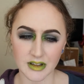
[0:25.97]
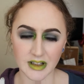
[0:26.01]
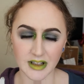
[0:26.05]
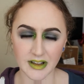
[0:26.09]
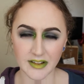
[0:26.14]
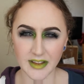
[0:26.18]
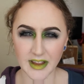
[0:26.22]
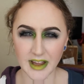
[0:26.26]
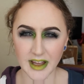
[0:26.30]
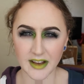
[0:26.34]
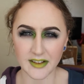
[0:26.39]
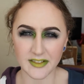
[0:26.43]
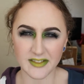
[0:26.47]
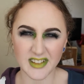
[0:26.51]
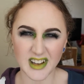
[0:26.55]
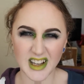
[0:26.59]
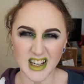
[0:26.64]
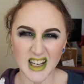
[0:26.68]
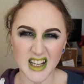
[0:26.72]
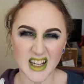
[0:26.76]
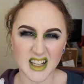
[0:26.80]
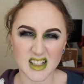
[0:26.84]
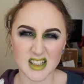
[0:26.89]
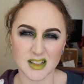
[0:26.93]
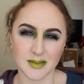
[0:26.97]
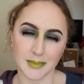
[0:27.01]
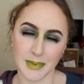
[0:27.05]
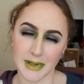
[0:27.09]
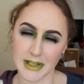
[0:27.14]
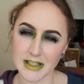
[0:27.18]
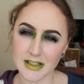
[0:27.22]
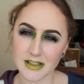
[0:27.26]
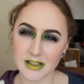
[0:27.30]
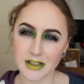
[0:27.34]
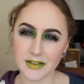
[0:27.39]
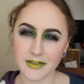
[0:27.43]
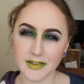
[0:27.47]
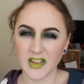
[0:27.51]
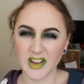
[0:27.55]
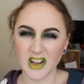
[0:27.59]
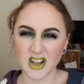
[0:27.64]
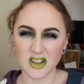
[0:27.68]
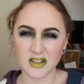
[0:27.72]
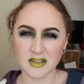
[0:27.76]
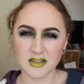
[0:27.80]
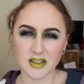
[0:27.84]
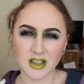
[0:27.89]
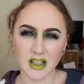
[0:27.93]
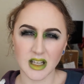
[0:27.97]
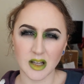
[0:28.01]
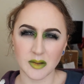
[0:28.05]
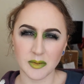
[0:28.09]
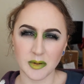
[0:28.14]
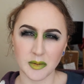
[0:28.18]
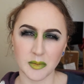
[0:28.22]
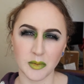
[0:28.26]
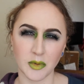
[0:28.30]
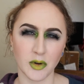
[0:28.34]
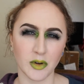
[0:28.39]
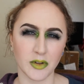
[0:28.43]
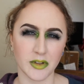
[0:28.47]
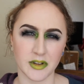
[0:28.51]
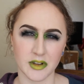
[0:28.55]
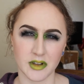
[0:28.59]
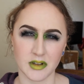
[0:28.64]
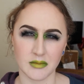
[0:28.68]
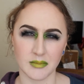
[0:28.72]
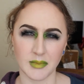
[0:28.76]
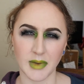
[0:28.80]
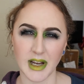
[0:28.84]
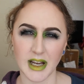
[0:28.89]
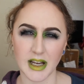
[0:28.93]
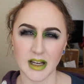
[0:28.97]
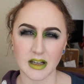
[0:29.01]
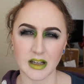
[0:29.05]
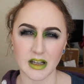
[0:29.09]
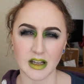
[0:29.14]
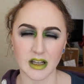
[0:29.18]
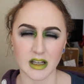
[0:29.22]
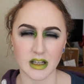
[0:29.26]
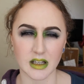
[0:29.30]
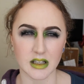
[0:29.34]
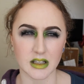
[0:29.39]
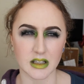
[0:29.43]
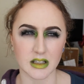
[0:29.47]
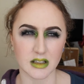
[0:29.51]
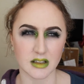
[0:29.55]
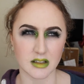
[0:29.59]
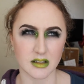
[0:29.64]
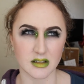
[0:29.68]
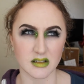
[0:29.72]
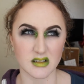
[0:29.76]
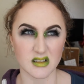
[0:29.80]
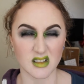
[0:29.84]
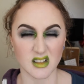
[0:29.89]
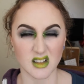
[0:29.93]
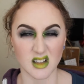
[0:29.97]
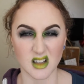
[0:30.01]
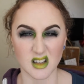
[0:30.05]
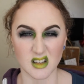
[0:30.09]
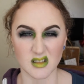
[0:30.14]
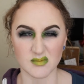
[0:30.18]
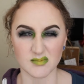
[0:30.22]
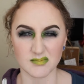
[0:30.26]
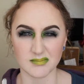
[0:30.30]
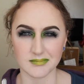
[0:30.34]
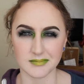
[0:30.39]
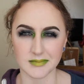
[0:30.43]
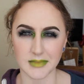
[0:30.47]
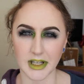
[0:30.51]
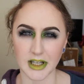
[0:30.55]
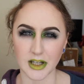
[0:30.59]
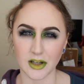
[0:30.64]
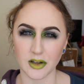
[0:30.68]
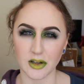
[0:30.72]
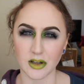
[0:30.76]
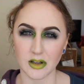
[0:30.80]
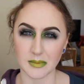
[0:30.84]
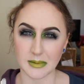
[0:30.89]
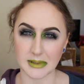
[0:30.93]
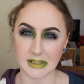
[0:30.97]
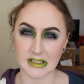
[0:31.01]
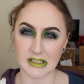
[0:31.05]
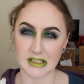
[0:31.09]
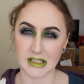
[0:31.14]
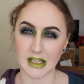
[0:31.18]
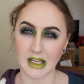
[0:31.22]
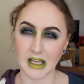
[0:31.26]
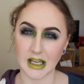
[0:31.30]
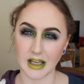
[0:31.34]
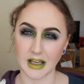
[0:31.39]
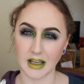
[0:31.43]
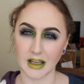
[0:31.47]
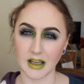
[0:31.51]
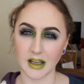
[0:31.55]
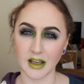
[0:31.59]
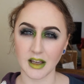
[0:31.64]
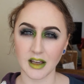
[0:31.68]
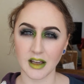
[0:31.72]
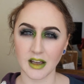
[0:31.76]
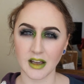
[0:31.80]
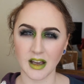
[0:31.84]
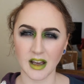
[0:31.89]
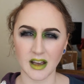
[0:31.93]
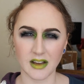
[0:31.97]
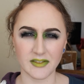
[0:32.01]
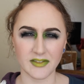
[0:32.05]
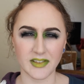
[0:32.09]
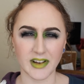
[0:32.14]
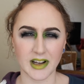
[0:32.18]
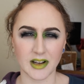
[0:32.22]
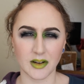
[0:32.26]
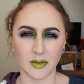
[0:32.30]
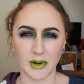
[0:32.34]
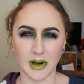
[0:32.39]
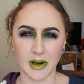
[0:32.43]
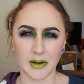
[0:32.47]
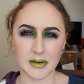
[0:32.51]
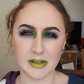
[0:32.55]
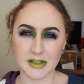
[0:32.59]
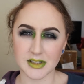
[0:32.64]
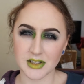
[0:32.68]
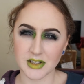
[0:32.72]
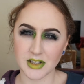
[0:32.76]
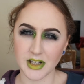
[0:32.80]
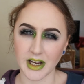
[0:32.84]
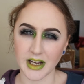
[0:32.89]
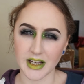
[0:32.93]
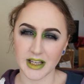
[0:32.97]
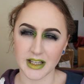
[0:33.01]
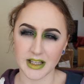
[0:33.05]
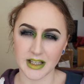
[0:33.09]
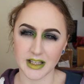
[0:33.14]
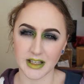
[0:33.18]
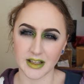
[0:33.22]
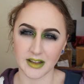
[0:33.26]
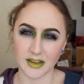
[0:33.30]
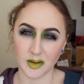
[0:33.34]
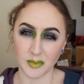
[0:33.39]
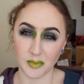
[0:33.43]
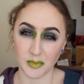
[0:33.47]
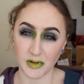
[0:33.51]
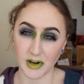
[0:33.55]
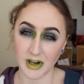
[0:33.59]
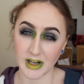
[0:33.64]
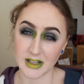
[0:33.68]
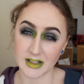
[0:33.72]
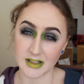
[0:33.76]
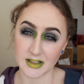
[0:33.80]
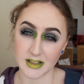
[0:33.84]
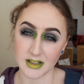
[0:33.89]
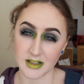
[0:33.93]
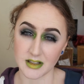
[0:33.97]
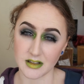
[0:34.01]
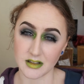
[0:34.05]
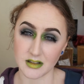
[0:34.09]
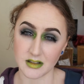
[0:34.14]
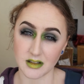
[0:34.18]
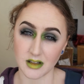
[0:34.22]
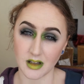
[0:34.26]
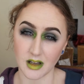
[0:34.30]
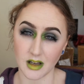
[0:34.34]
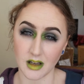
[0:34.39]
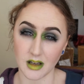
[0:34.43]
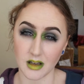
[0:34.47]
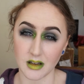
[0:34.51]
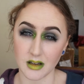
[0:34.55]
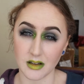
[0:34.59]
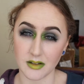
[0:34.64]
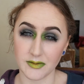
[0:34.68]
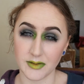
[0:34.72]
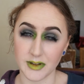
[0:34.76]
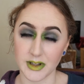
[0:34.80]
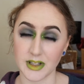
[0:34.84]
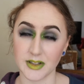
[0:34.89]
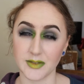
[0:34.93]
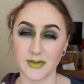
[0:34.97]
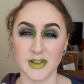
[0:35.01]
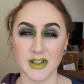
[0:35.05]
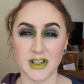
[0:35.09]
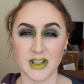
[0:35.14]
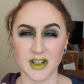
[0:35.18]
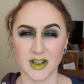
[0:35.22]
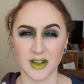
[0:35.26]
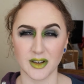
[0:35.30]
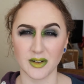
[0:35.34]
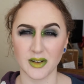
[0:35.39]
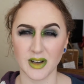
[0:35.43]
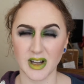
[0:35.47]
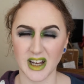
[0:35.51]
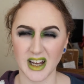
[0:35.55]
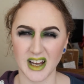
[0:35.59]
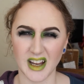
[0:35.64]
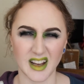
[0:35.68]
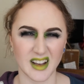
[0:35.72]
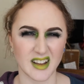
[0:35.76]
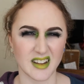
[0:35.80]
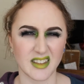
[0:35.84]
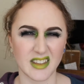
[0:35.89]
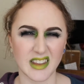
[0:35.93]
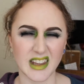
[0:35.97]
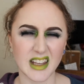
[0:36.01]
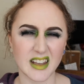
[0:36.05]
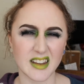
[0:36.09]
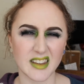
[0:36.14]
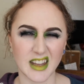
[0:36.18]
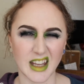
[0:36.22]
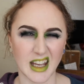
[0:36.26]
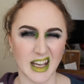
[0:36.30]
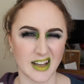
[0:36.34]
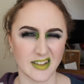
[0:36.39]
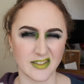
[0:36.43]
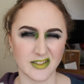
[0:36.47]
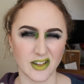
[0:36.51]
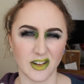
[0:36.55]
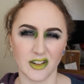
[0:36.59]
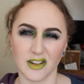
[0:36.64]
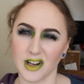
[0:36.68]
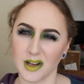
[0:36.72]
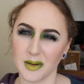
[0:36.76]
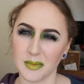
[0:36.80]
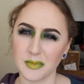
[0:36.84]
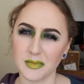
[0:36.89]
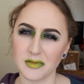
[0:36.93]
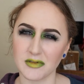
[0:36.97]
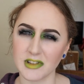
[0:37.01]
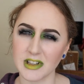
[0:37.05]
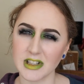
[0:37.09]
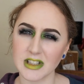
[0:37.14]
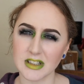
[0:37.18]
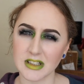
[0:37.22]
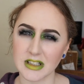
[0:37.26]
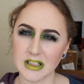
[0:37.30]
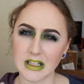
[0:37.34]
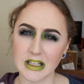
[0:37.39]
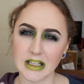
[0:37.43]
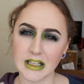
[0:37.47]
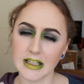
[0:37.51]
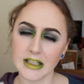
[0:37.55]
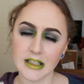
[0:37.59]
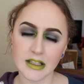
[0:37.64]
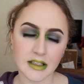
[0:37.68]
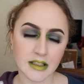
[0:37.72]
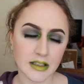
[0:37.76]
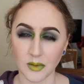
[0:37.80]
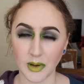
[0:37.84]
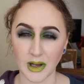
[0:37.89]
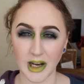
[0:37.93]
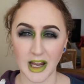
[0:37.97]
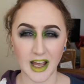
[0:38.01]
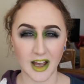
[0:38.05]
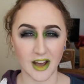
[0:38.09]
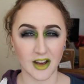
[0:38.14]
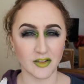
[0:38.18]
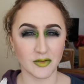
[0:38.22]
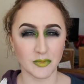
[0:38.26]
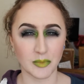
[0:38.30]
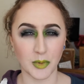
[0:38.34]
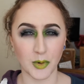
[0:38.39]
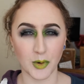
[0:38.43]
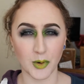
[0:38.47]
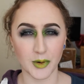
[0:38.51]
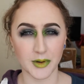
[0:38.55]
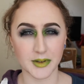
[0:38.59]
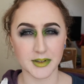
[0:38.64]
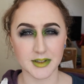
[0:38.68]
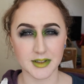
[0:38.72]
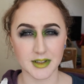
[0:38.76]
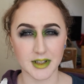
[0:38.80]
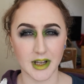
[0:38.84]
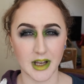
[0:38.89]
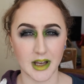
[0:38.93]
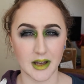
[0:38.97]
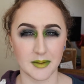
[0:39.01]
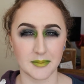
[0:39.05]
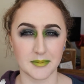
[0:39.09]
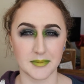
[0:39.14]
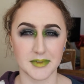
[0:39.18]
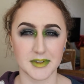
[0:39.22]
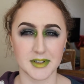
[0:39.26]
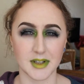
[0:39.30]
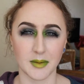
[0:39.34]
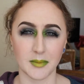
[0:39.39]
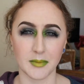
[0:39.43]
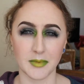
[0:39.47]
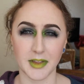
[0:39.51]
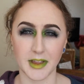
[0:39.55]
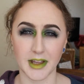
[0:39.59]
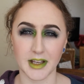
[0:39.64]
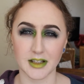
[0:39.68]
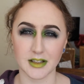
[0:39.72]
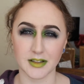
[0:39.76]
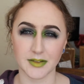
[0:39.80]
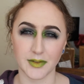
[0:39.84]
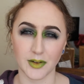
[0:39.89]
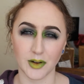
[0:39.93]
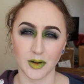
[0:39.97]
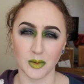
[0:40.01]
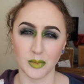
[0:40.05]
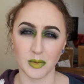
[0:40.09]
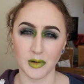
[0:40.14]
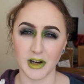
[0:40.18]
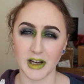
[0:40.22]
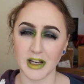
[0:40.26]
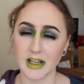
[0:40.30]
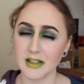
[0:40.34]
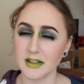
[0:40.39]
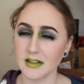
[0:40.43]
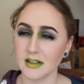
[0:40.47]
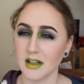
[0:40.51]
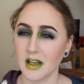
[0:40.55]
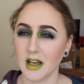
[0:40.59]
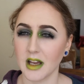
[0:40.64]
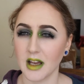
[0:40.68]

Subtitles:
They're fairly expensive. They cost a little bit more than MAC and like Urban Decay. In fact, when I was checking the prices for this video, I think they have gone up recently. While I have bought some things full price,